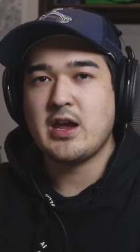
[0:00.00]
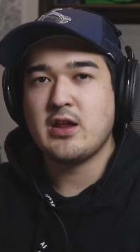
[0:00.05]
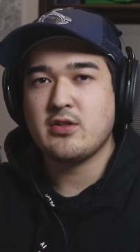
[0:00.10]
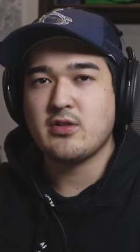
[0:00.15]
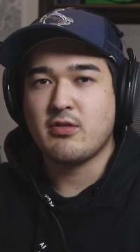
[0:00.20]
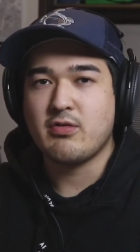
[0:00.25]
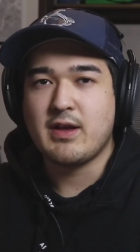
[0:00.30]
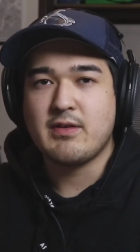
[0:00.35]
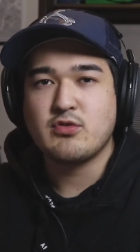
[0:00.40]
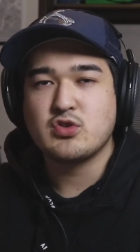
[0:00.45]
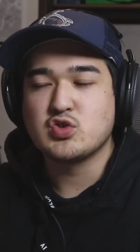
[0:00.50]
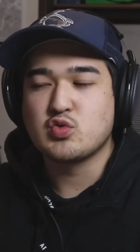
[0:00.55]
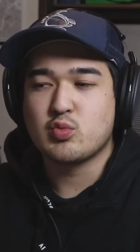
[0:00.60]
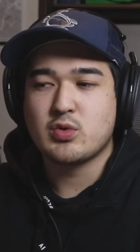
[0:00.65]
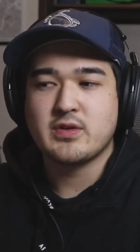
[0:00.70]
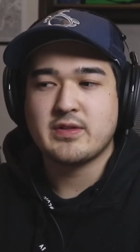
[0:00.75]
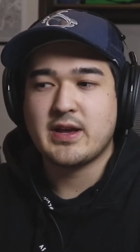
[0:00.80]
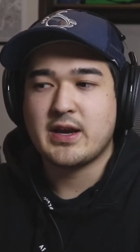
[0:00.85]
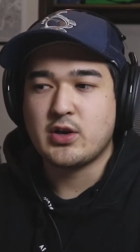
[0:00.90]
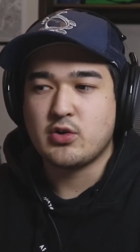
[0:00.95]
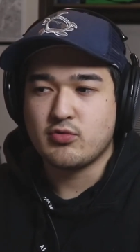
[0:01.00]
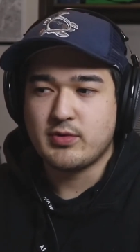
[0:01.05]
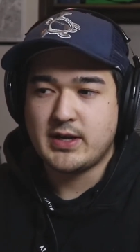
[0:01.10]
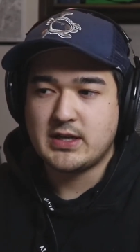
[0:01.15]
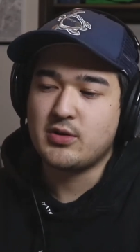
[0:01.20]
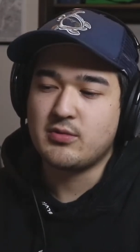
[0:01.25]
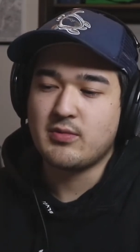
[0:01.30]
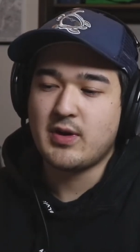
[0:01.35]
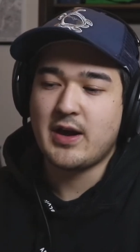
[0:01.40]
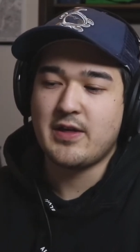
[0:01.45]
the levels weren't that
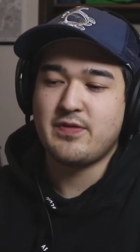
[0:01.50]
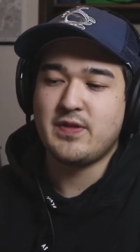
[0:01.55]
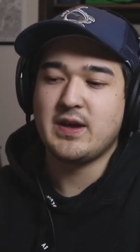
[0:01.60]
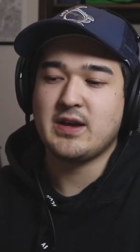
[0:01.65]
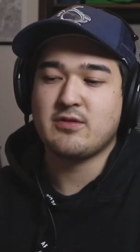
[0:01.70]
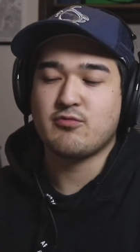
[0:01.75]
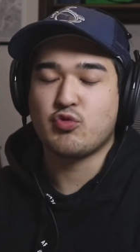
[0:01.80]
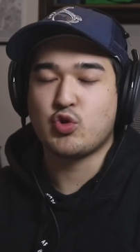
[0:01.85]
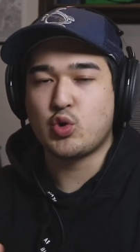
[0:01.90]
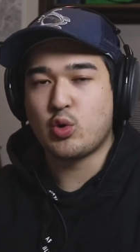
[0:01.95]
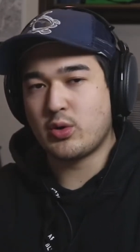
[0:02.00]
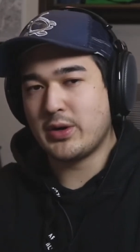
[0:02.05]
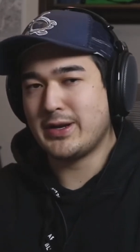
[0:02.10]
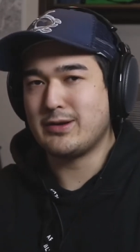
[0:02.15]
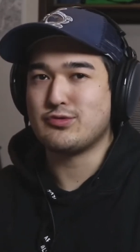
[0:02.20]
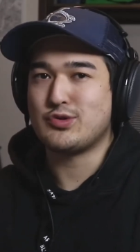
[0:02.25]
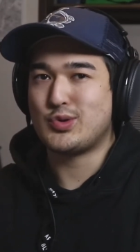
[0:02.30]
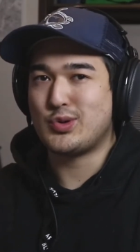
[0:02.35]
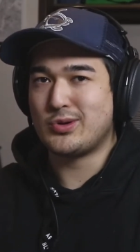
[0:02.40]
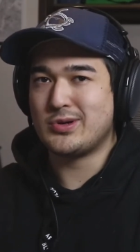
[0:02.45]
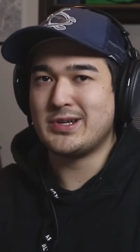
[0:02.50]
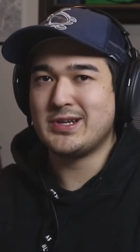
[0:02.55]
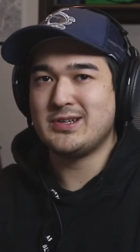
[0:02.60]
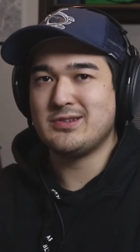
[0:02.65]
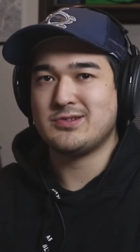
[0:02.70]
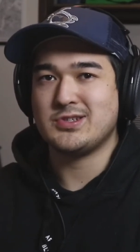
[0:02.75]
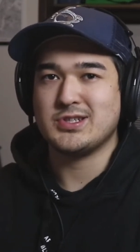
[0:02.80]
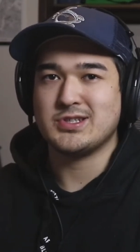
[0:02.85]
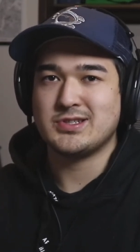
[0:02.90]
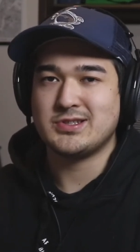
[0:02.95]
great. I think recording
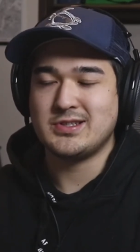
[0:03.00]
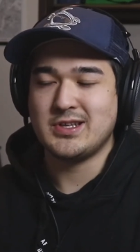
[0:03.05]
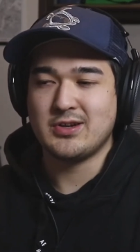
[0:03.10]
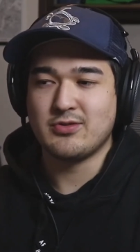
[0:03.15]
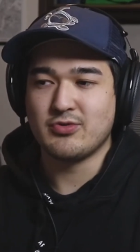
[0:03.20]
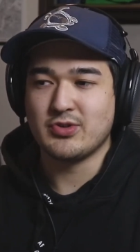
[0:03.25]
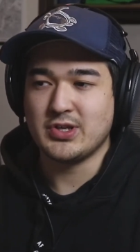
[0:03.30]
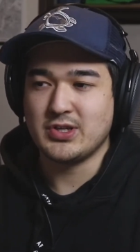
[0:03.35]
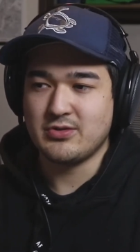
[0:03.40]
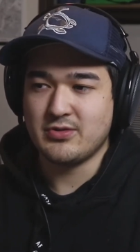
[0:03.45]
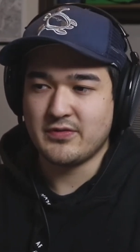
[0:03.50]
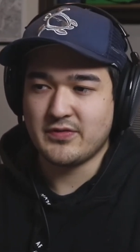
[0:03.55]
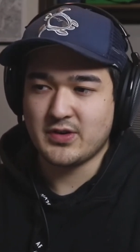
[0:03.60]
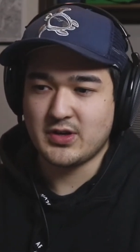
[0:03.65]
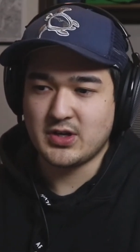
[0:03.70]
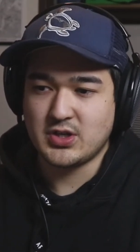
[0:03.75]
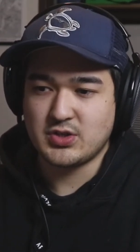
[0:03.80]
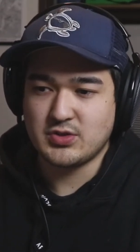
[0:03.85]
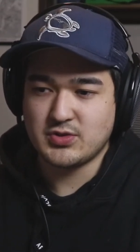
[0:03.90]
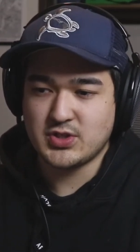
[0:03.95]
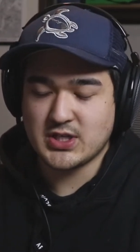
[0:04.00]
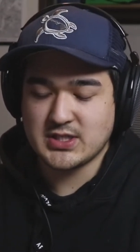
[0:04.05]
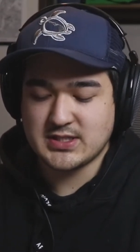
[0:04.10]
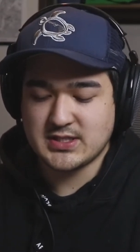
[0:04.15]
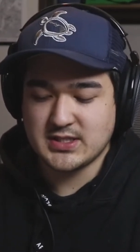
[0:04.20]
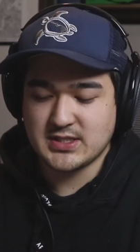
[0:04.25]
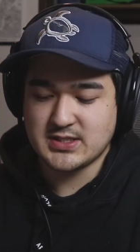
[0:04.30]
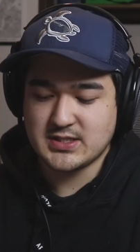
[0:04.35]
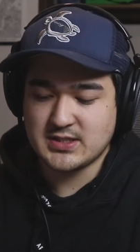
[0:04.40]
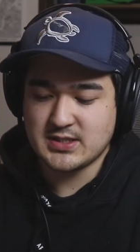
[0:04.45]
just didn't really do it very good
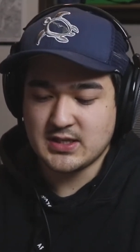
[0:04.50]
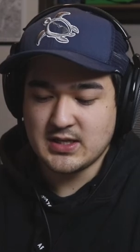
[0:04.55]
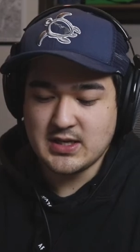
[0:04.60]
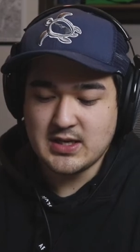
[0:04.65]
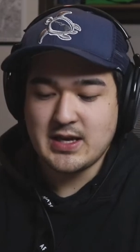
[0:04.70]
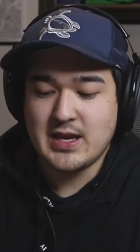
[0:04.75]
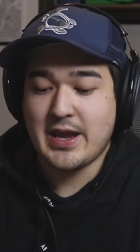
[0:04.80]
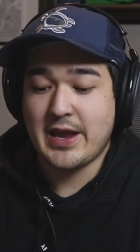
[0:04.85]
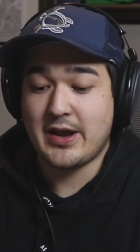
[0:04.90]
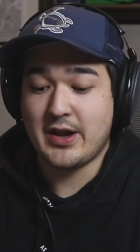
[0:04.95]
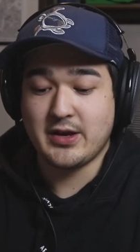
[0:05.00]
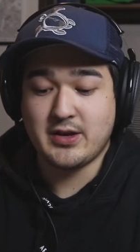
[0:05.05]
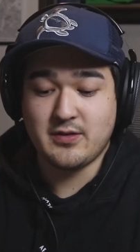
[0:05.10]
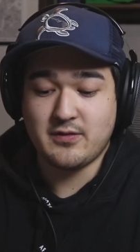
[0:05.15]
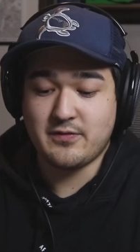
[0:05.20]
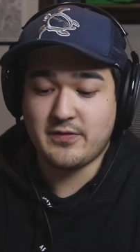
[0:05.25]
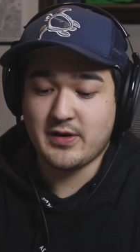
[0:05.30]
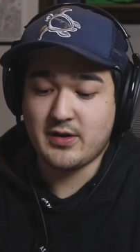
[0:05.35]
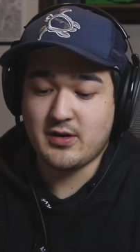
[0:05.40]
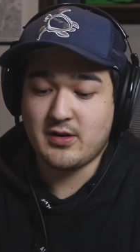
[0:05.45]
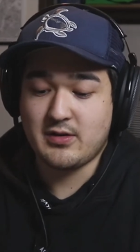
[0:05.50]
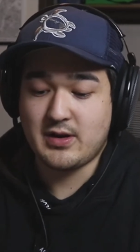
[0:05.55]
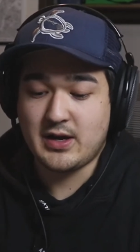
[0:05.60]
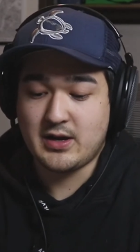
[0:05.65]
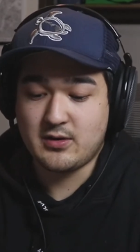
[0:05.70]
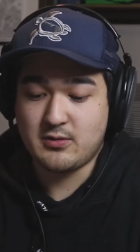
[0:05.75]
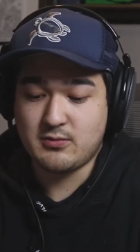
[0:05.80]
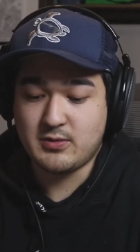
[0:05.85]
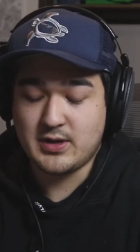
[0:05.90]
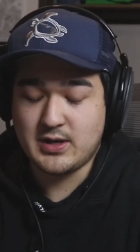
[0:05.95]
justice, and I couldn't figure out
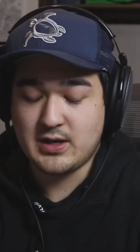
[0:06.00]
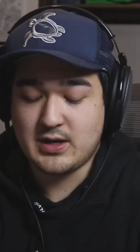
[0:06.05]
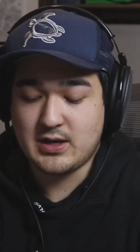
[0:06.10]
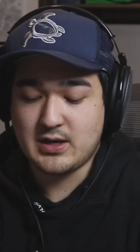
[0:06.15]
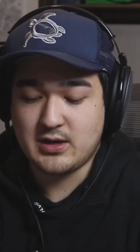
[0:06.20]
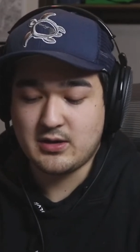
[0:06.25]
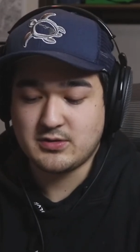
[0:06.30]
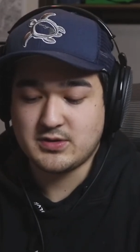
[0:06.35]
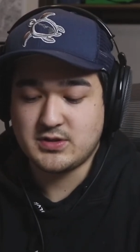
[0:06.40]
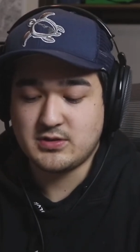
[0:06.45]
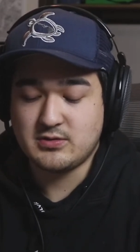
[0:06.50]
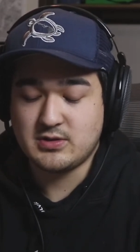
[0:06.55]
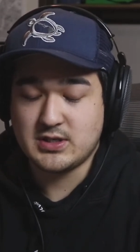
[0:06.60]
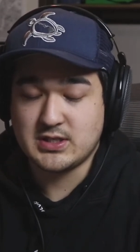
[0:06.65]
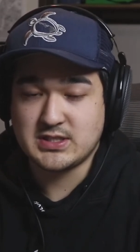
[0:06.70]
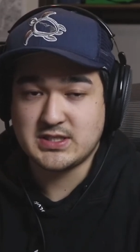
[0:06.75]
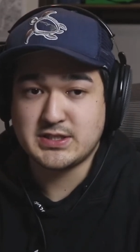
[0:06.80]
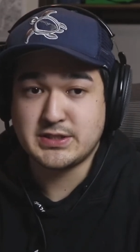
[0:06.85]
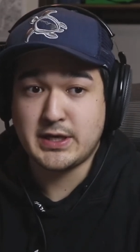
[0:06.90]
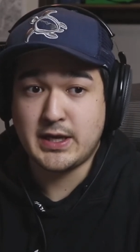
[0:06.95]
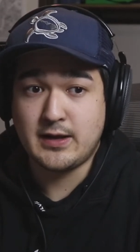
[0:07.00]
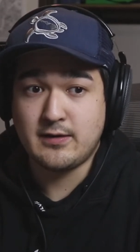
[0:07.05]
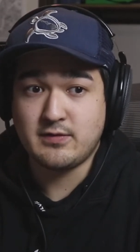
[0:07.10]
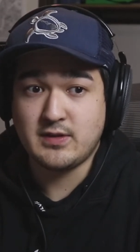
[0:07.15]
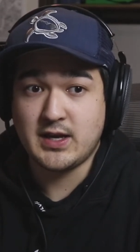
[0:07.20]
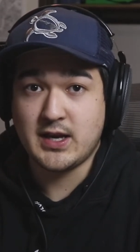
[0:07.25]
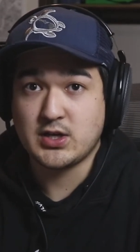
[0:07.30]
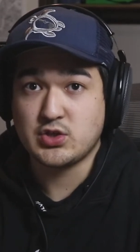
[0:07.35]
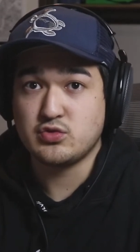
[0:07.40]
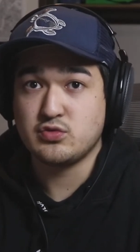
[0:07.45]
how to save the
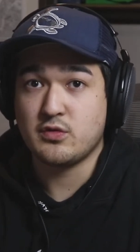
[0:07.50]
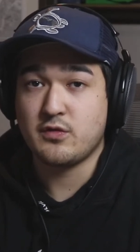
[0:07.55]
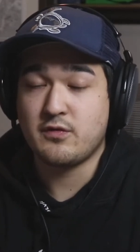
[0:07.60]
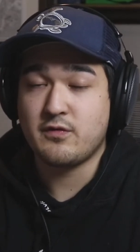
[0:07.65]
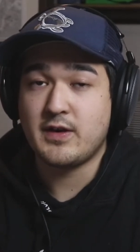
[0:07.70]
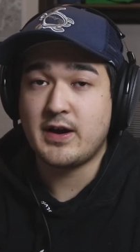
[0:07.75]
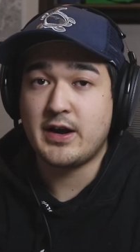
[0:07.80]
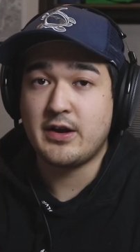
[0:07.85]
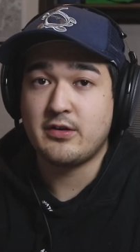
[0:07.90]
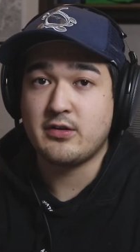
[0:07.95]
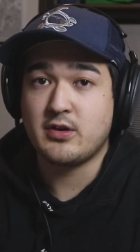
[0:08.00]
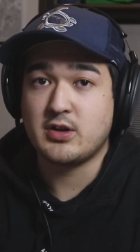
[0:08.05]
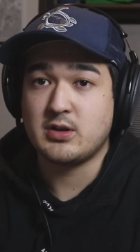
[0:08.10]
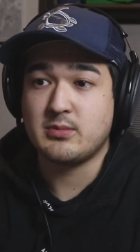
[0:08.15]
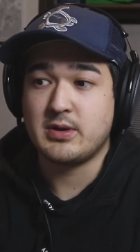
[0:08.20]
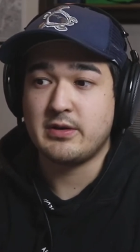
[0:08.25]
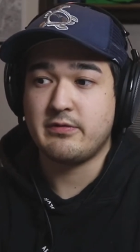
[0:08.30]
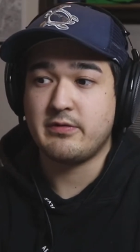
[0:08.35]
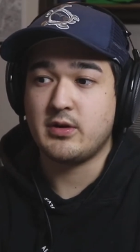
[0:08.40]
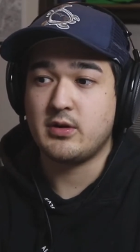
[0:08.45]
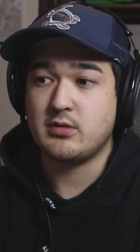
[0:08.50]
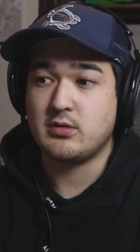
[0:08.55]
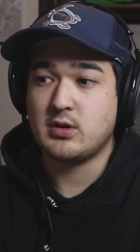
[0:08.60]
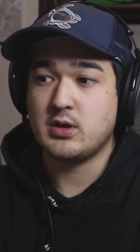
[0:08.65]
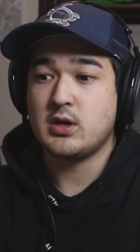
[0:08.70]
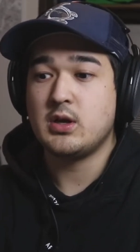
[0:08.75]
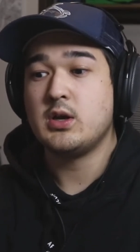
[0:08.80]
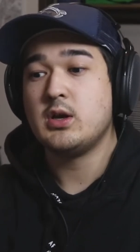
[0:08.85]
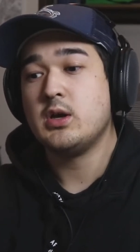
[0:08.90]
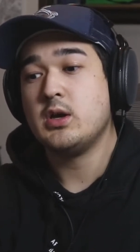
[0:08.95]
actual file onto my phone
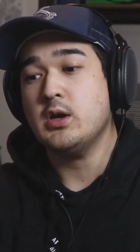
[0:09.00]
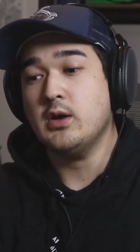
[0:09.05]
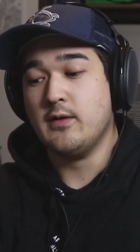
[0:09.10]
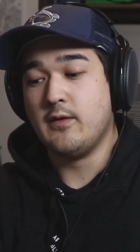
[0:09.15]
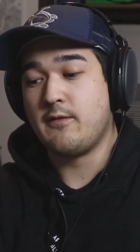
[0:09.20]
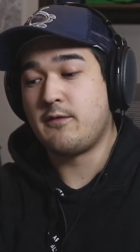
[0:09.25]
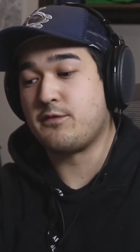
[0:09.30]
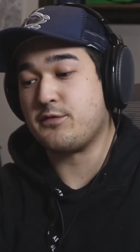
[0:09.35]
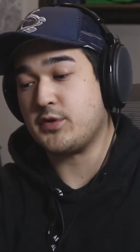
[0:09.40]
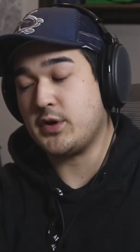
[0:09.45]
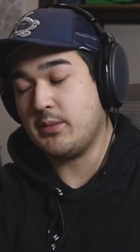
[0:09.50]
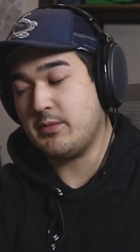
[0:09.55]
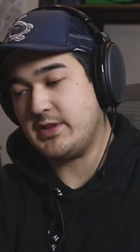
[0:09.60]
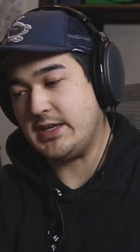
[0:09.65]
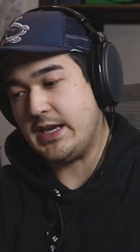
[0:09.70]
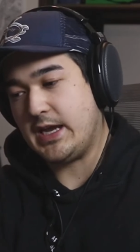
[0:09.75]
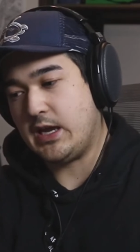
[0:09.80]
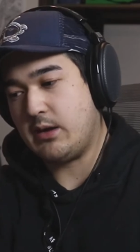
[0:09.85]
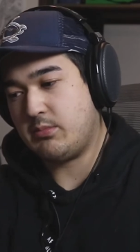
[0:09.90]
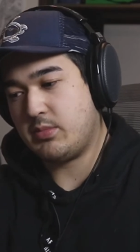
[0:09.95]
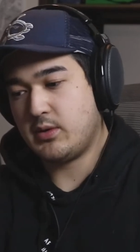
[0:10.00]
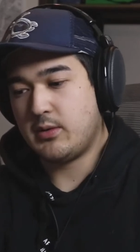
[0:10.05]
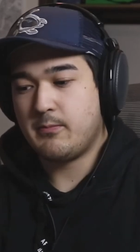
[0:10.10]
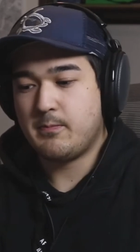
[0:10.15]
from the app.